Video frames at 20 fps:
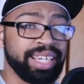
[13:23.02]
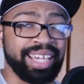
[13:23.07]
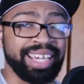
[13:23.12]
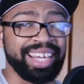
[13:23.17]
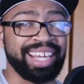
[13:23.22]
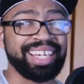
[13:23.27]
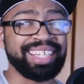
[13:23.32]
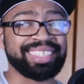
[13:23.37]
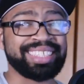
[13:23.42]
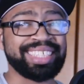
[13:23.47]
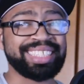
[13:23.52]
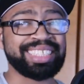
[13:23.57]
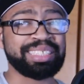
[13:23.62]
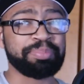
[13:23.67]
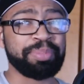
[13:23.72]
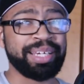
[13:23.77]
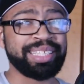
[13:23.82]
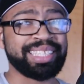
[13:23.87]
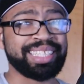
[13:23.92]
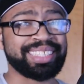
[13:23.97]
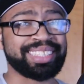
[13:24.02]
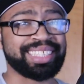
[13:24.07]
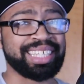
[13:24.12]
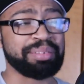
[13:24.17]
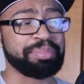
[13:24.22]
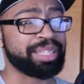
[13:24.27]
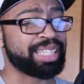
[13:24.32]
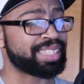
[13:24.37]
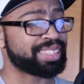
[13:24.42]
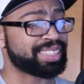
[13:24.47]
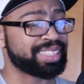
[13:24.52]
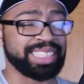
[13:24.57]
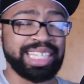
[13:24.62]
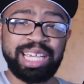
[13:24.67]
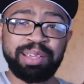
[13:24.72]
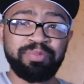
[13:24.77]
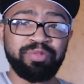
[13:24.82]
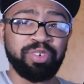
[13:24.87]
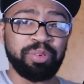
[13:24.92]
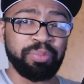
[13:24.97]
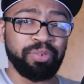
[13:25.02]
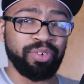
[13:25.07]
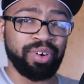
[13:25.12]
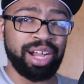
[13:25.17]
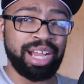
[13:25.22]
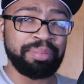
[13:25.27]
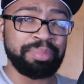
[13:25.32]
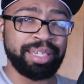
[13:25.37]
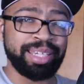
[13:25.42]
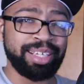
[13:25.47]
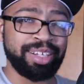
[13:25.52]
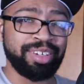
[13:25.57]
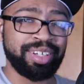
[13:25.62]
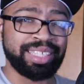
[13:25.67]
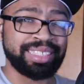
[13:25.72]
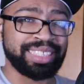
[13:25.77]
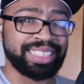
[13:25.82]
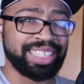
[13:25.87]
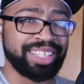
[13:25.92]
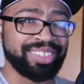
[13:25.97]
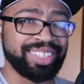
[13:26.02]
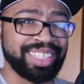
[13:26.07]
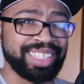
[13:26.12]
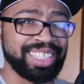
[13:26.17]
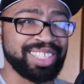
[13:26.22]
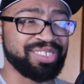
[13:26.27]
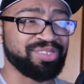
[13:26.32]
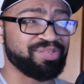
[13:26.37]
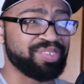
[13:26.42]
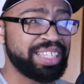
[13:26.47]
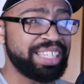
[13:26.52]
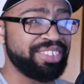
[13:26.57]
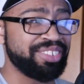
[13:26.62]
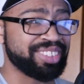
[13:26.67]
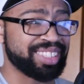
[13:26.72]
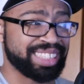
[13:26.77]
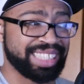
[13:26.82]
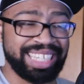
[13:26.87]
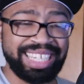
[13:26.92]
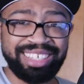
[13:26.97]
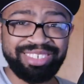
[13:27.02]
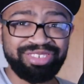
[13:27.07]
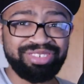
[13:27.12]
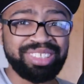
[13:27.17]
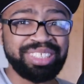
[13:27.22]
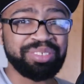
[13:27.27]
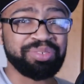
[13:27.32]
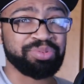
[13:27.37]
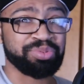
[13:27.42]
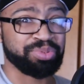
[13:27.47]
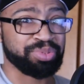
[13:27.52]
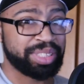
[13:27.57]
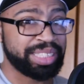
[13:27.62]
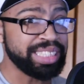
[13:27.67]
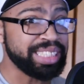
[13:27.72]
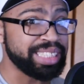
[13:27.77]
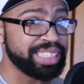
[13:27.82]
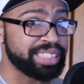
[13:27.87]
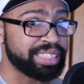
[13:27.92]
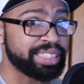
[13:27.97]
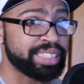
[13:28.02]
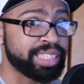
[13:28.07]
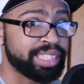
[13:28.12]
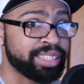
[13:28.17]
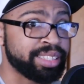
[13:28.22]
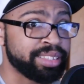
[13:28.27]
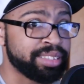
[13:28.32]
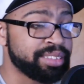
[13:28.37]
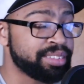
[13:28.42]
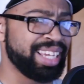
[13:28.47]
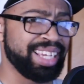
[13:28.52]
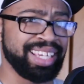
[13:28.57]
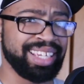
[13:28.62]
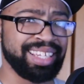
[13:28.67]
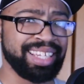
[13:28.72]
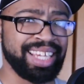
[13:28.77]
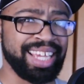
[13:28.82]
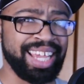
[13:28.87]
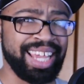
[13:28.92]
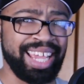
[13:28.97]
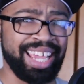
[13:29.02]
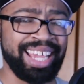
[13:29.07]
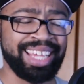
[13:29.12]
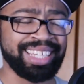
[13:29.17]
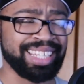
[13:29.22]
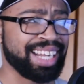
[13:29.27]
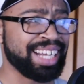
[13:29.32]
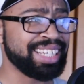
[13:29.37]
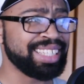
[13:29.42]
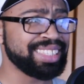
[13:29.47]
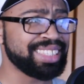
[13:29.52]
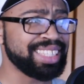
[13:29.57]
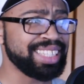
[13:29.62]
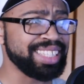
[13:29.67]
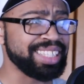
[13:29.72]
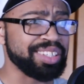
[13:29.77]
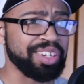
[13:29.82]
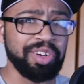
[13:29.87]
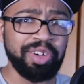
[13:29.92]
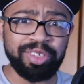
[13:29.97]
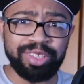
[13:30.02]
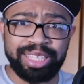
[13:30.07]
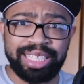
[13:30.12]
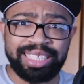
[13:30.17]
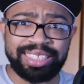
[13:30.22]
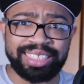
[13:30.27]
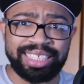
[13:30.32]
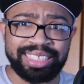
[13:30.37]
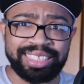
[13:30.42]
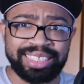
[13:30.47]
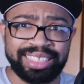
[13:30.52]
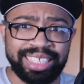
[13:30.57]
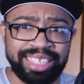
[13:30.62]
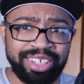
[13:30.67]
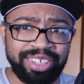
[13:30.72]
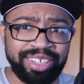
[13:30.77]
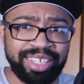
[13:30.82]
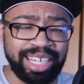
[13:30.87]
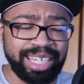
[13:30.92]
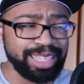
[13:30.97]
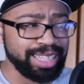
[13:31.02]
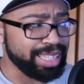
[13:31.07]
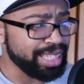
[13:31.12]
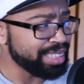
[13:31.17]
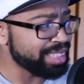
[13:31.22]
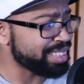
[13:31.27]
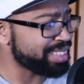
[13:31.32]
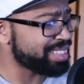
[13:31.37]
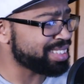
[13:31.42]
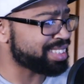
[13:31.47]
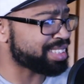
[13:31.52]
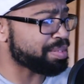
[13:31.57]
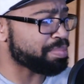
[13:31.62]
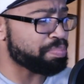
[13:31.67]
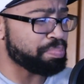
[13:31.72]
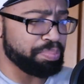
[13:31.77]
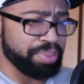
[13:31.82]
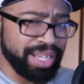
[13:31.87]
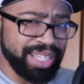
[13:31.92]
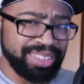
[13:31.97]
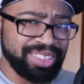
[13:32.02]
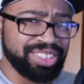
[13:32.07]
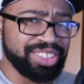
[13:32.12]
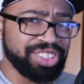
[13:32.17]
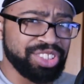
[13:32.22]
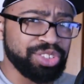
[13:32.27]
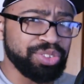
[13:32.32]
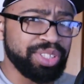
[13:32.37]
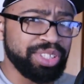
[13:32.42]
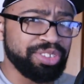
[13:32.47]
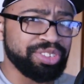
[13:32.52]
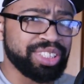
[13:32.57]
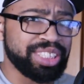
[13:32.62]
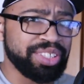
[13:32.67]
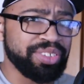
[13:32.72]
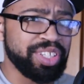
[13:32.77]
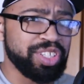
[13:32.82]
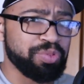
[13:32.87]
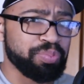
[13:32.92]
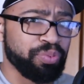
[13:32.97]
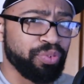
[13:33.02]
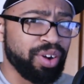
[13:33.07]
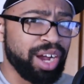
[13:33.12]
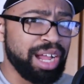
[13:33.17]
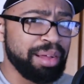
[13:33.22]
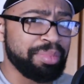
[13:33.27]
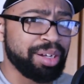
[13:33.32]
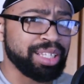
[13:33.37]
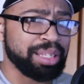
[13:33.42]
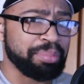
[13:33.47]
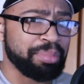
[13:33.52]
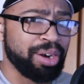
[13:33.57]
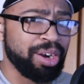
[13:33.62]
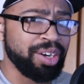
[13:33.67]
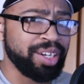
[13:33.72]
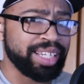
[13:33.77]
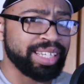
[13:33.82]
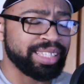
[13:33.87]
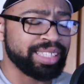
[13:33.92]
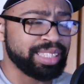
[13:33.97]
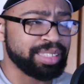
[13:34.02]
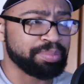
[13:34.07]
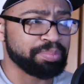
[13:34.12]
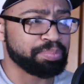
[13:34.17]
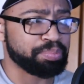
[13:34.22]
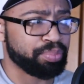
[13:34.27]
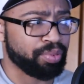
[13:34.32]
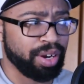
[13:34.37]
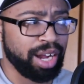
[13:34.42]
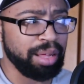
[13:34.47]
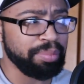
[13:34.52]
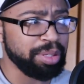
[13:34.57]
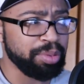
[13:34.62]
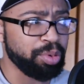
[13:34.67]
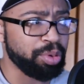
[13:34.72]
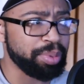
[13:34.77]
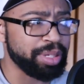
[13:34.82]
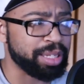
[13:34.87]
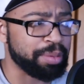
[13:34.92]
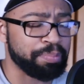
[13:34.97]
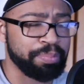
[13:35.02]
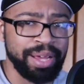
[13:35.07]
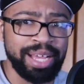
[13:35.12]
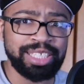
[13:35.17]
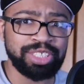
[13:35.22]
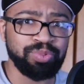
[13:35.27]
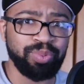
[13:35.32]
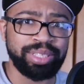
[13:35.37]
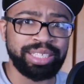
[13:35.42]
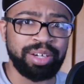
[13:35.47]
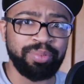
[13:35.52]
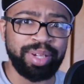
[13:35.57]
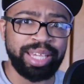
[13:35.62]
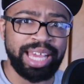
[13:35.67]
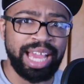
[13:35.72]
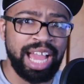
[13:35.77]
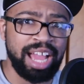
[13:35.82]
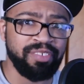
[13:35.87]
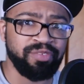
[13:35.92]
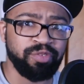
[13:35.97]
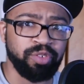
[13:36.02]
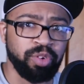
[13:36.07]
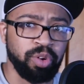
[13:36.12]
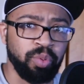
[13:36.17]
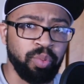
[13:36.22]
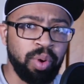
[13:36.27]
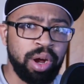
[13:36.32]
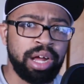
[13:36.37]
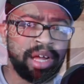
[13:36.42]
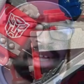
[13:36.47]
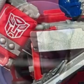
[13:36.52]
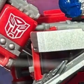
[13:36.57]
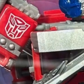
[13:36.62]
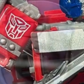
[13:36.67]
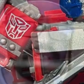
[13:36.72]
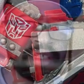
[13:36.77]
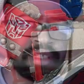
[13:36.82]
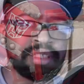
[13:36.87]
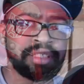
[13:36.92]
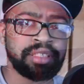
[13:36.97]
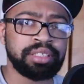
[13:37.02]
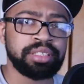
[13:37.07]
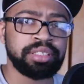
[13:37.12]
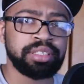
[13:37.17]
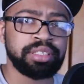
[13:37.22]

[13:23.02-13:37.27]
And I anticipate that it's going to be the same for Prime here, considering that this figure is actually really good. And honestly, all things considered, I think this is the best Studio Series Prime on the market, and probably will be the best one that we have for a while. Oh!